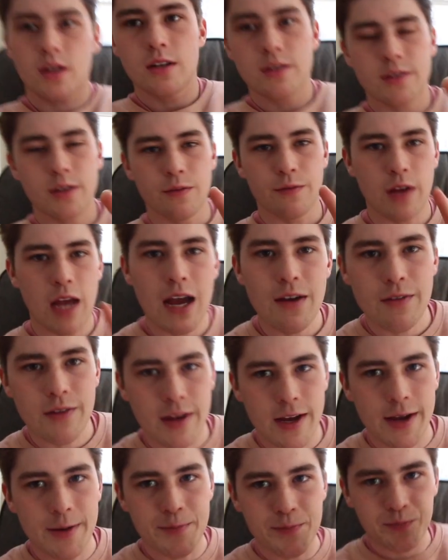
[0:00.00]
So if you haven't
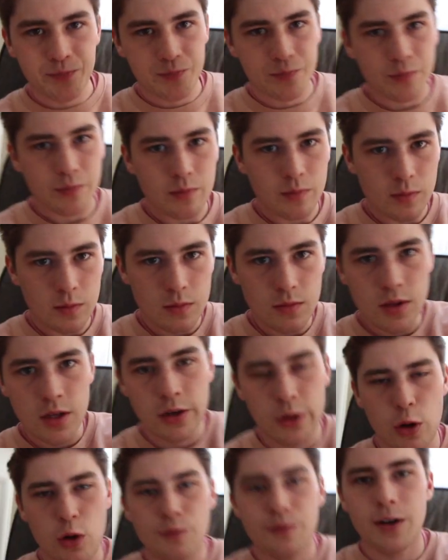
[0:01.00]
yet,
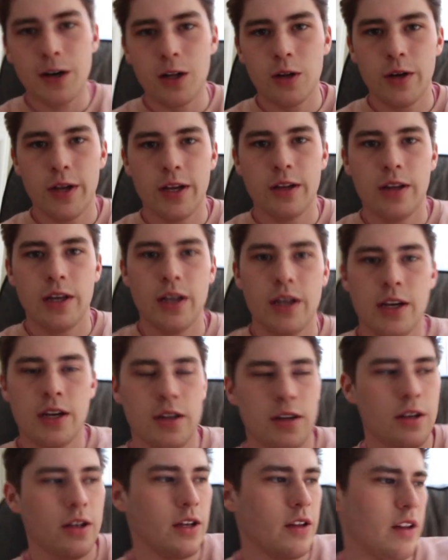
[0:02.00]
go follow Haley.
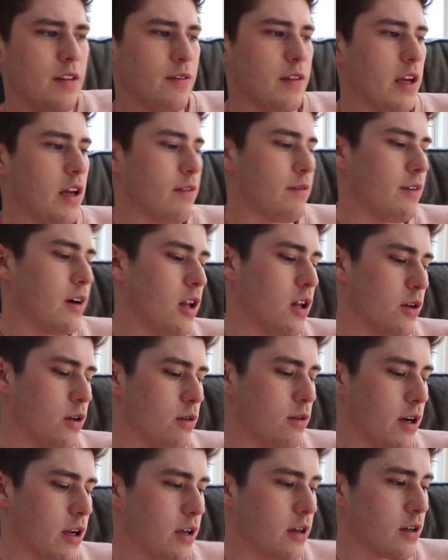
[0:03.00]
They can follow
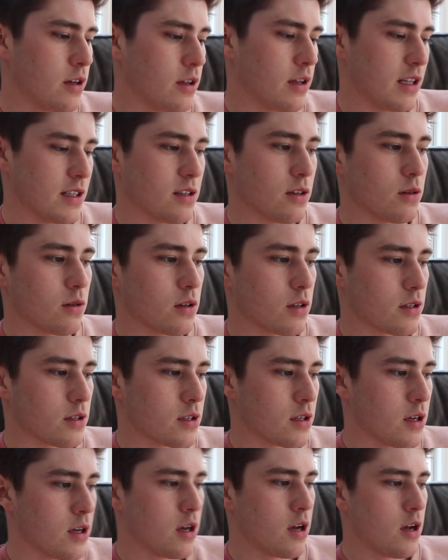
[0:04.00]
you, right? That's how it
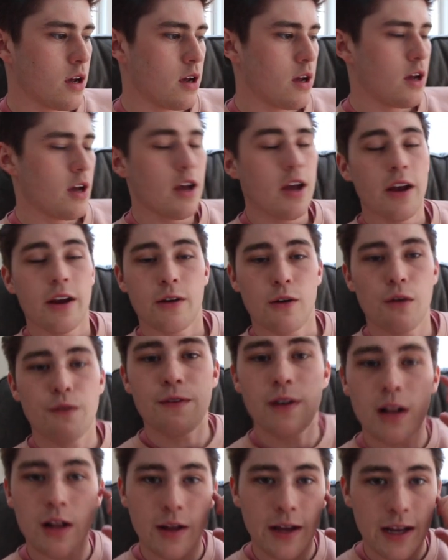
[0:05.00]
works. Yeah. Go
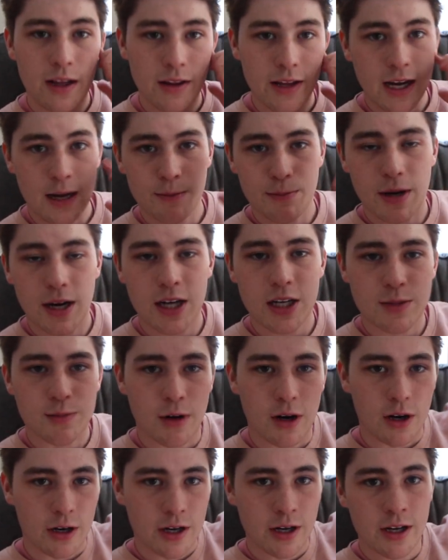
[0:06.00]
follow Haley on
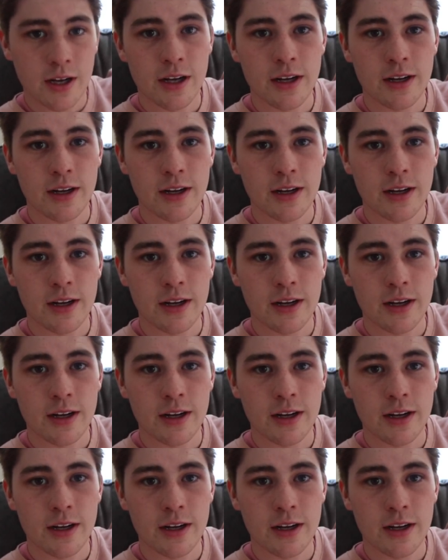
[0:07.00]
Poshmark.